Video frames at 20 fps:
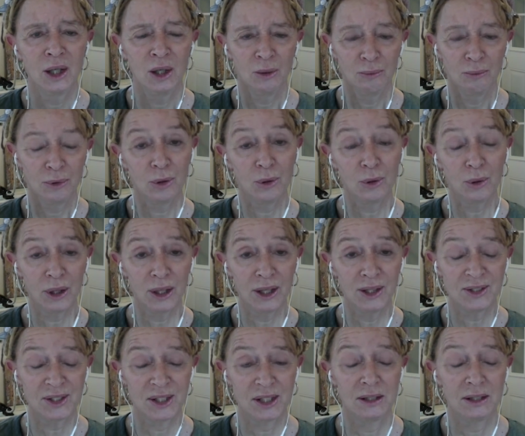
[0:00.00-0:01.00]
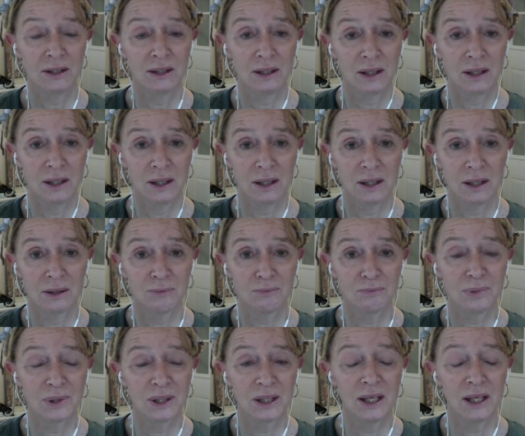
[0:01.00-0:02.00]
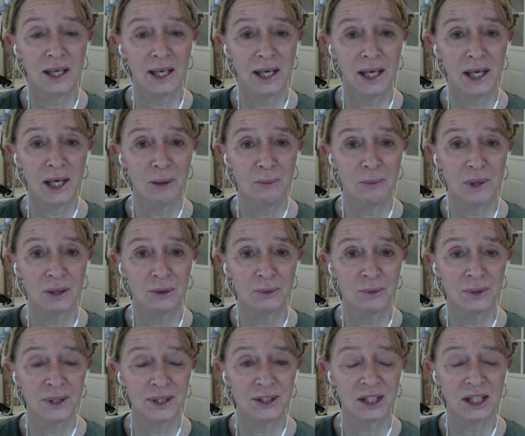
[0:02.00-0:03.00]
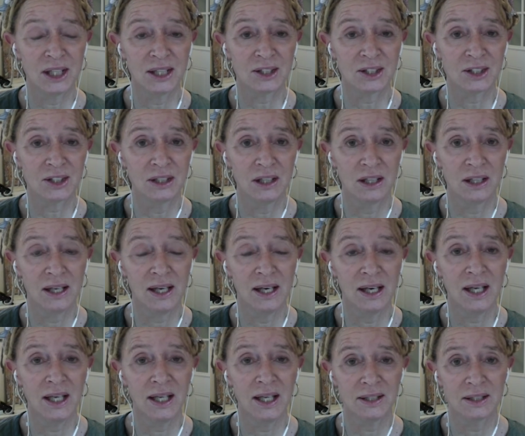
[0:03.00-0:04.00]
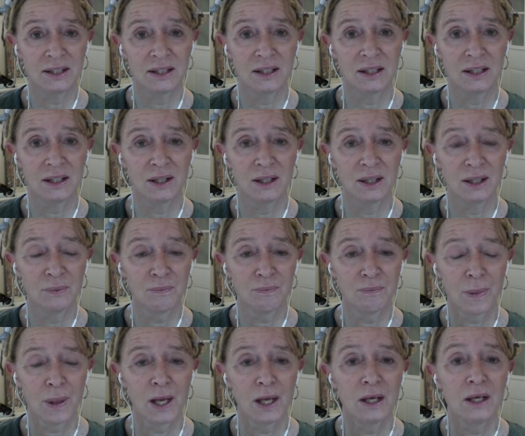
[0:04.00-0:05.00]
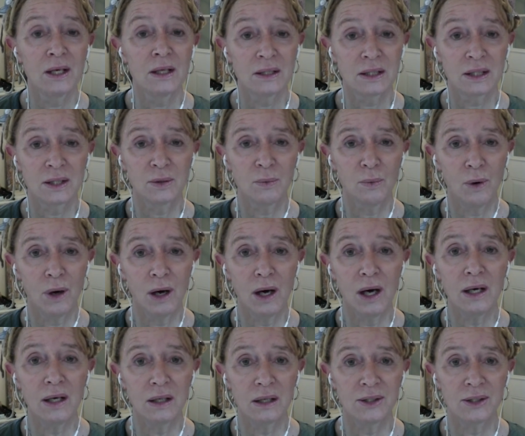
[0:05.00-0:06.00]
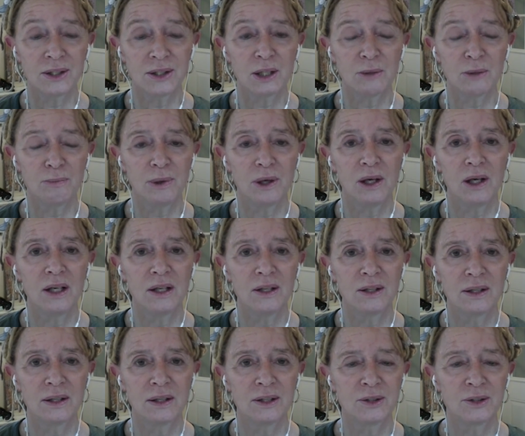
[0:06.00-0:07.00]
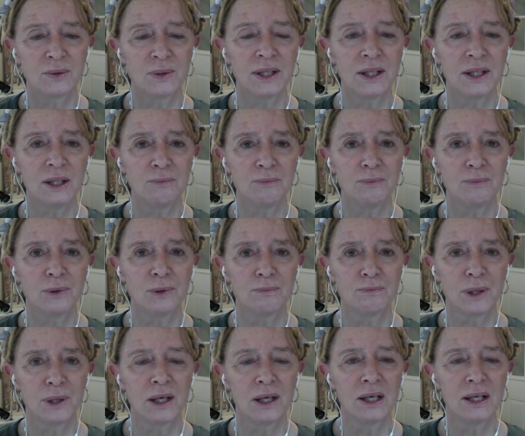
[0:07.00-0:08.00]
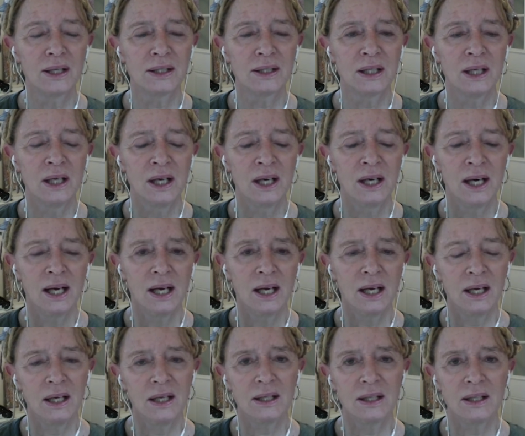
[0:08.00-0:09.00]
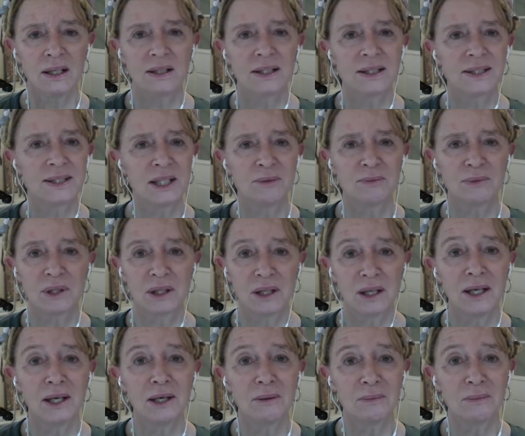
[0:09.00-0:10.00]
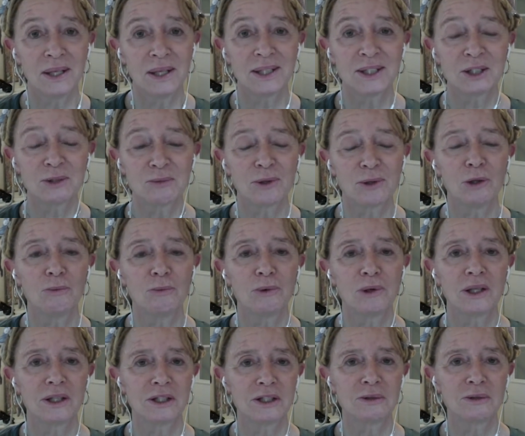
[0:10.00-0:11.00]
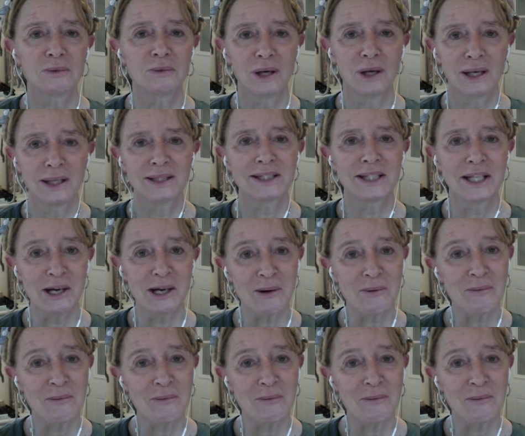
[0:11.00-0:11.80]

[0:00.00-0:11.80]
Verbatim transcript: poison and blame and rejection and hate to the to the water, to the pond, the drinking pond. And at the same time, it's appropriate to rise up.